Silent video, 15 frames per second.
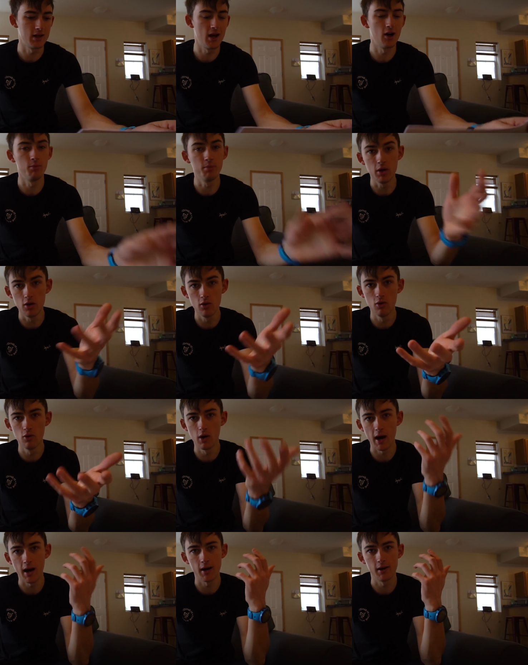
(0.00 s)
help
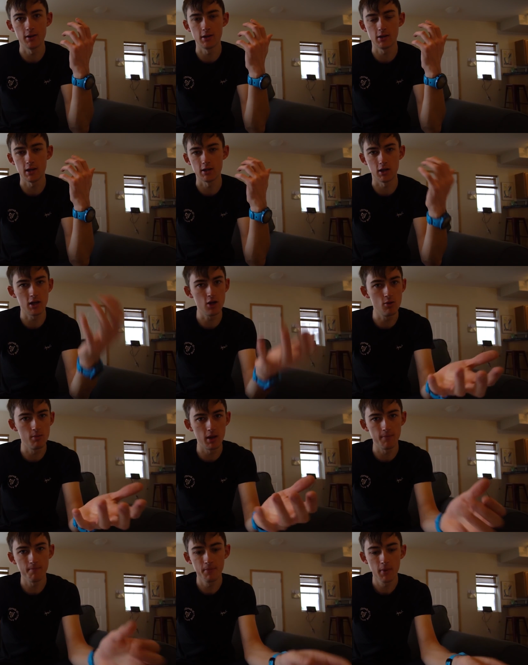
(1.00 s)
you as a
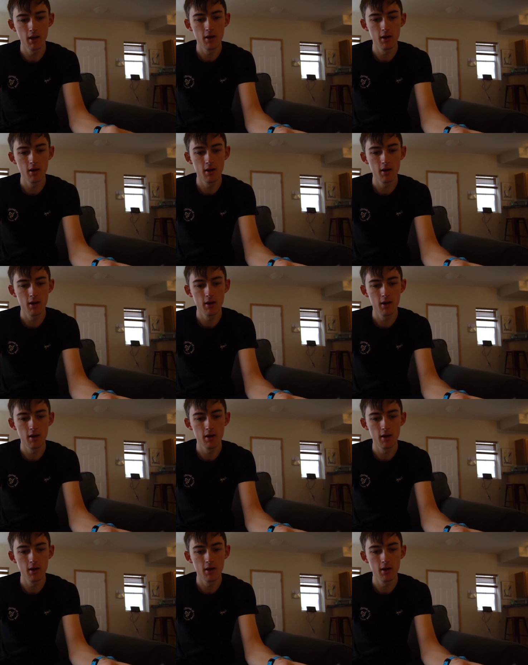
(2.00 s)
human,